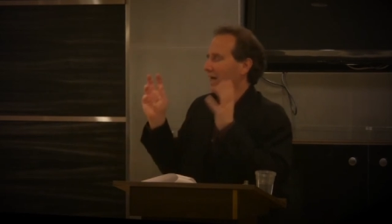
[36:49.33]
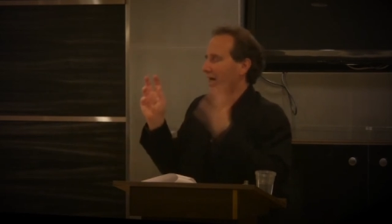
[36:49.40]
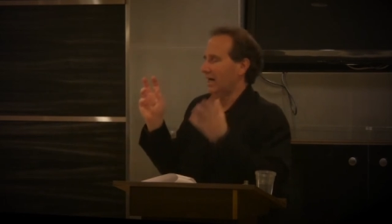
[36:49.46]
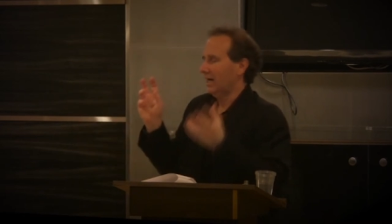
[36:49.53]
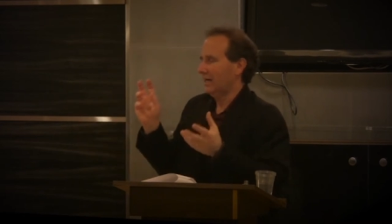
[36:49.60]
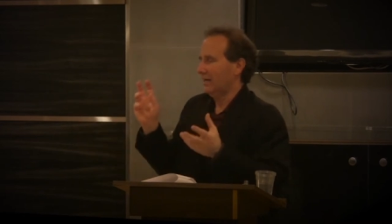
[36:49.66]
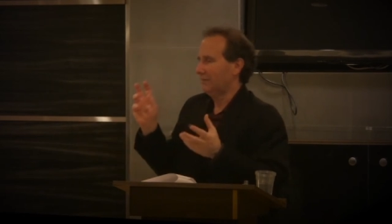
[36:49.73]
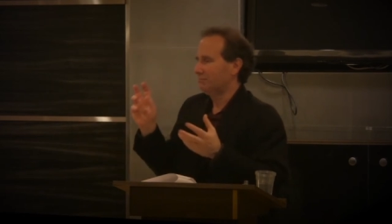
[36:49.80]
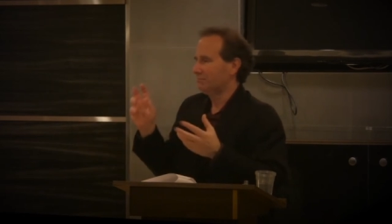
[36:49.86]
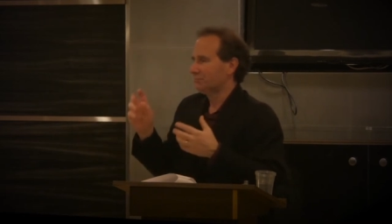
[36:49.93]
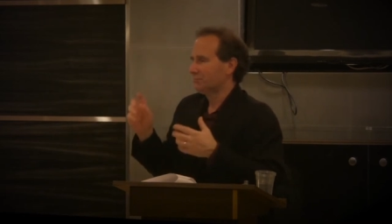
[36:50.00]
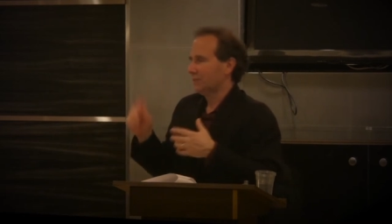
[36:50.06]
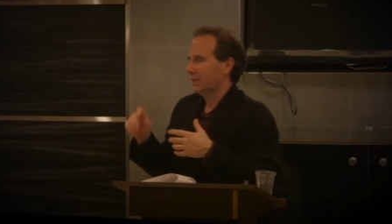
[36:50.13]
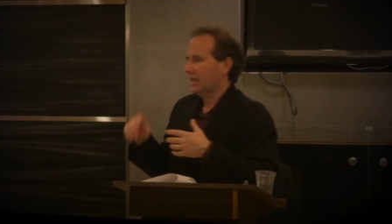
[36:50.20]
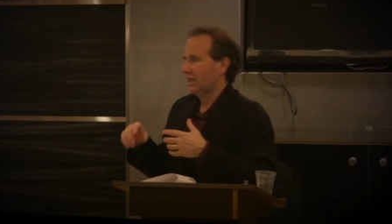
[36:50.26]
Um,
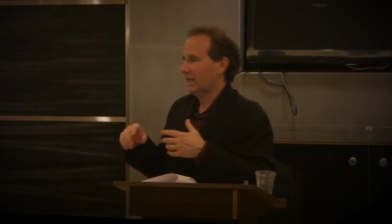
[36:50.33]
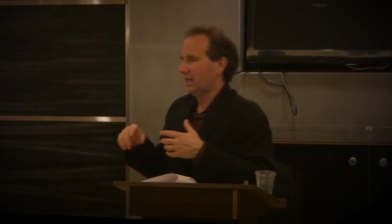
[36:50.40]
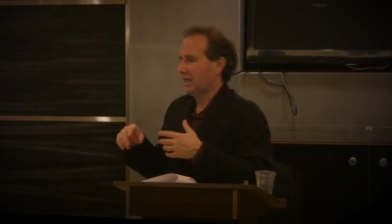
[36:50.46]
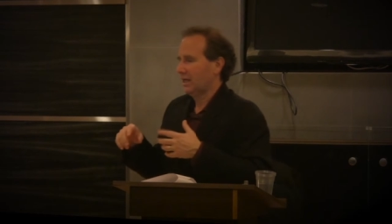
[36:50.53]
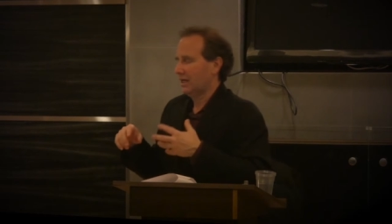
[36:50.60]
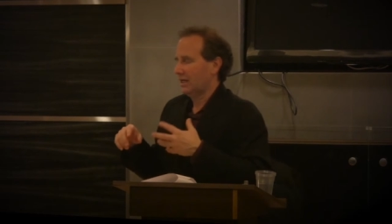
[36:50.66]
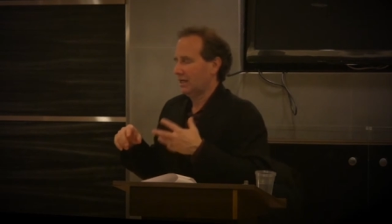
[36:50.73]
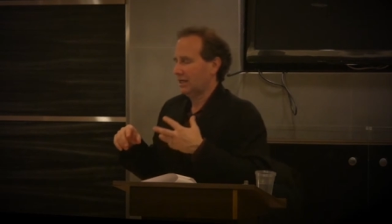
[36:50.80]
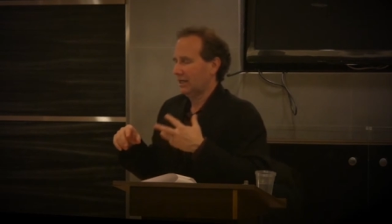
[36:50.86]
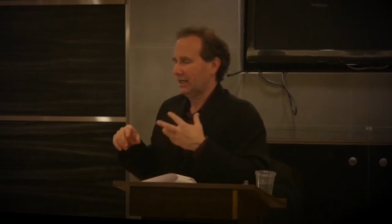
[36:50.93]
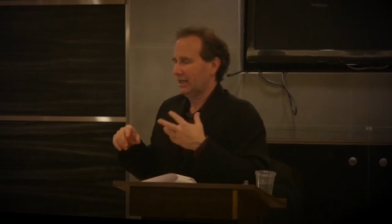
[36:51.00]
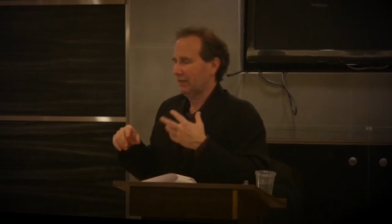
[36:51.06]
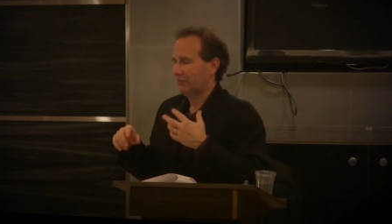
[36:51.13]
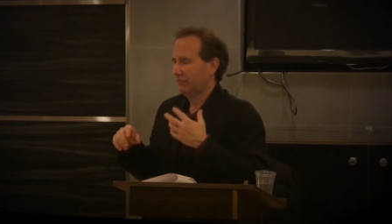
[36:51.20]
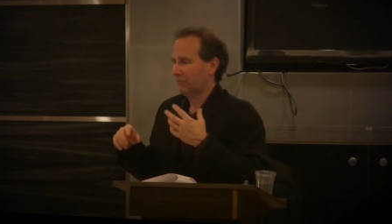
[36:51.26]
uh,
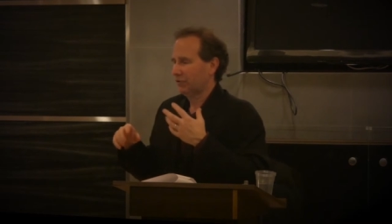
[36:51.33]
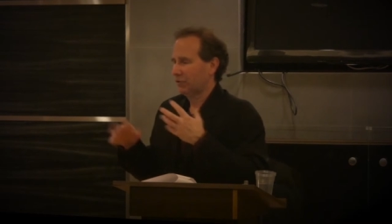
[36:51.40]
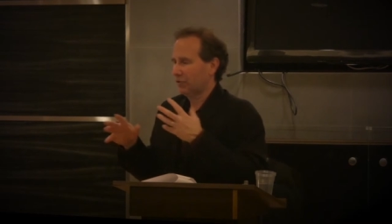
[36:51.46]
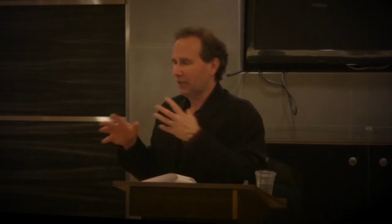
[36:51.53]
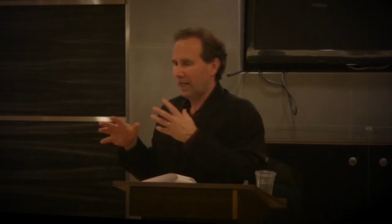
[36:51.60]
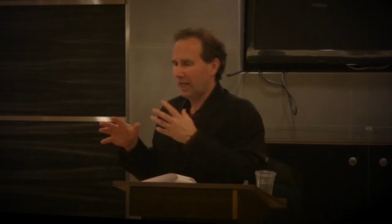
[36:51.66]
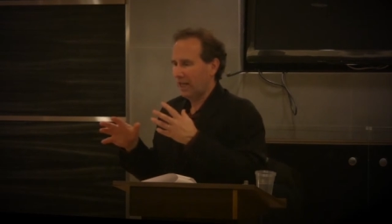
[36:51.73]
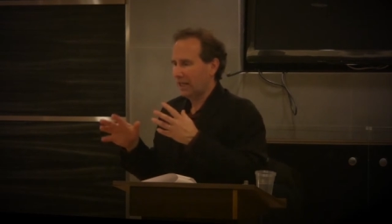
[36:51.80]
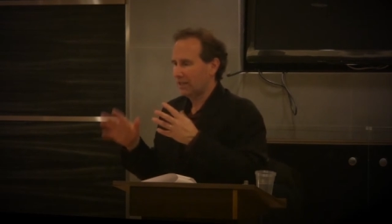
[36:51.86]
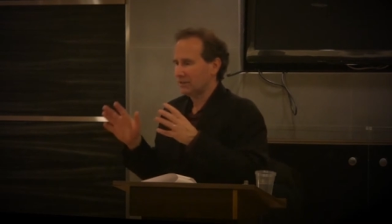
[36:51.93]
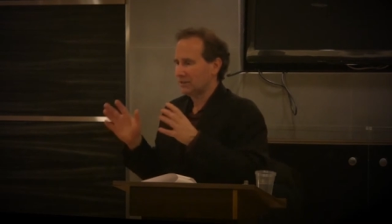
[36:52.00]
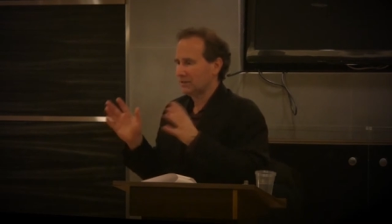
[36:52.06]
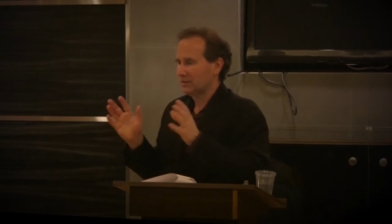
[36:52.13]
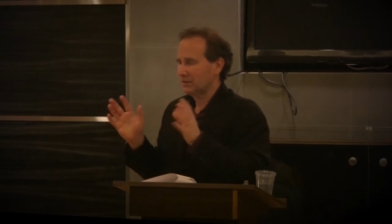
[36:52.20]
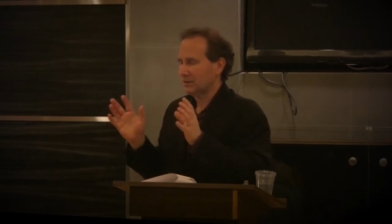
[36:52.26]
if you can't,
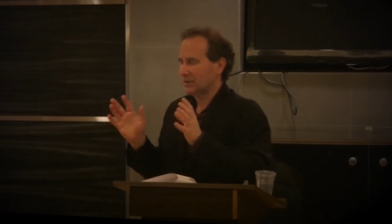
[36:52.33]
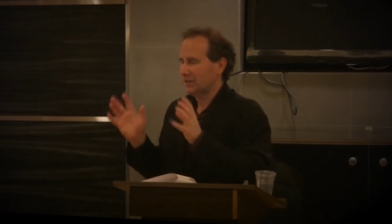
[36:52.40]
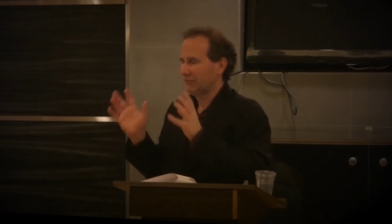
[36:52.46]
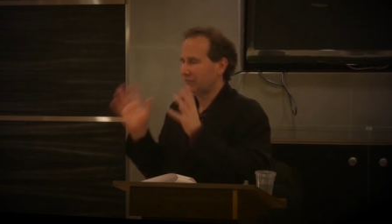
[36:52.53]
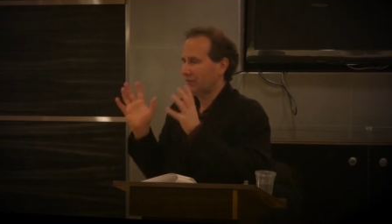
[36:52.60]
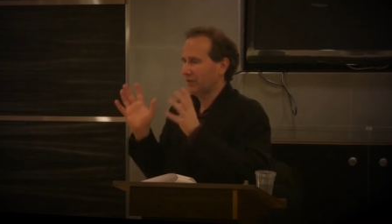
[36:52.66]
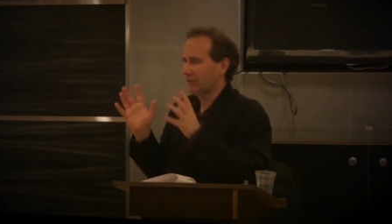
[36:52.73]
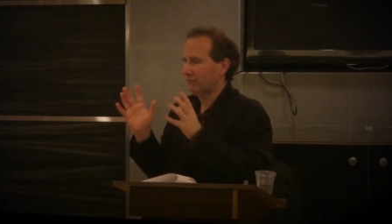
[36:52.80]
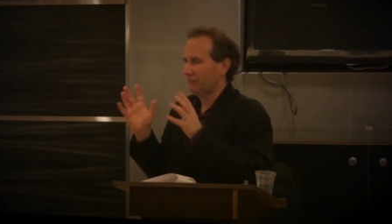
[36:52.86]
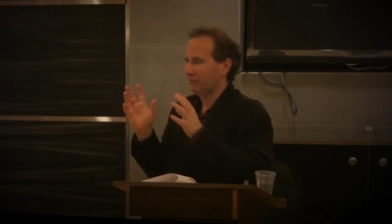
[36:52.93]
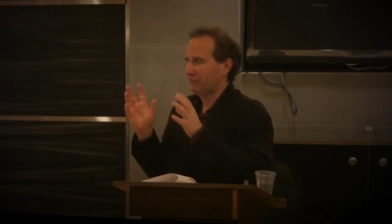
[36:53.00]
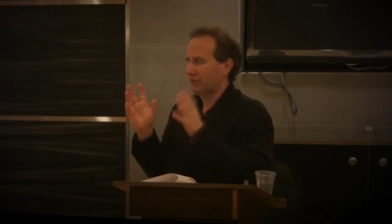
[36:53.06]
if if